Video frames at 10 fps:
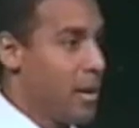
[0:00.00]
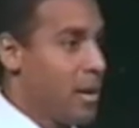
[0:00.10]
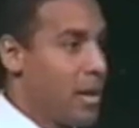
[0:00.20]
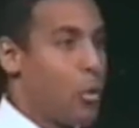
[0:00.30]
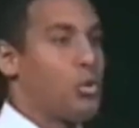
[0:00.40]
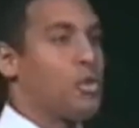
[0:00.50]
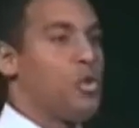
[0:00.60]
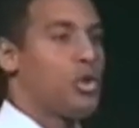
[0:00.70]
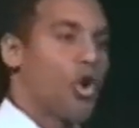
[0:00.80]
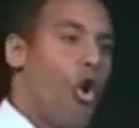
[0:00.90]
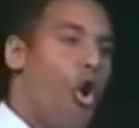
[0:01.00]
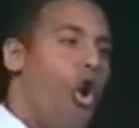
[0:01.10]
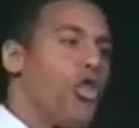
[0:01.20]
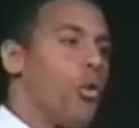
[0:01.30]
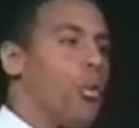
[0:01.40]
In other words, if you took
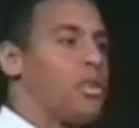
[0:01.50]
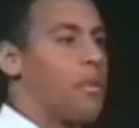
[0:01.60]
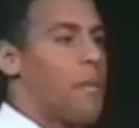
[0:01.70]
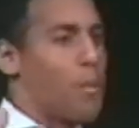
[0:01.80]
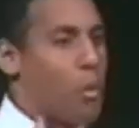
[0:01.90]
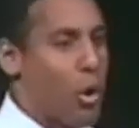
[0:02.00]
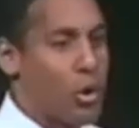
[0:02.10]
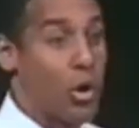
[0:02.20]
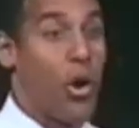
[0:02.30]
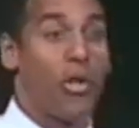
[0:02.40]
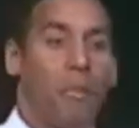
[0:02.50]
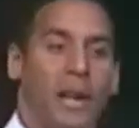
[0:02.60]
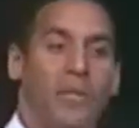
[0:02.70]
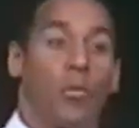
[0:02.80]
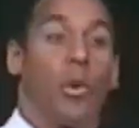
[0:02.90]
all the wisdom of the world and all the
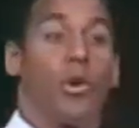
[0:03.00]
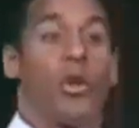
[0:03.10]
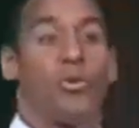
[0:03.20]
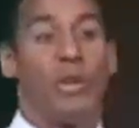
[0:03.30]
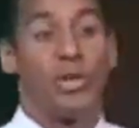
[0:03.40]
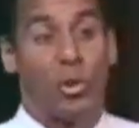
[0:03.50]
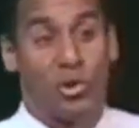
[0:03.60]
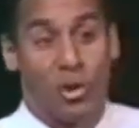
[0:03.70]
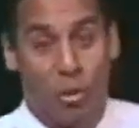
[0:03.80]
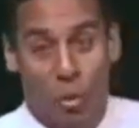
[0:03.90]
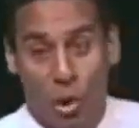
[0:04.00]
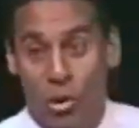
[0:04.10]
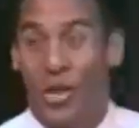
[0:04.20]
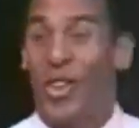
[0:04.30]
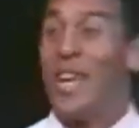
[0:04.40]
money of the world, all the resources of the world, and all the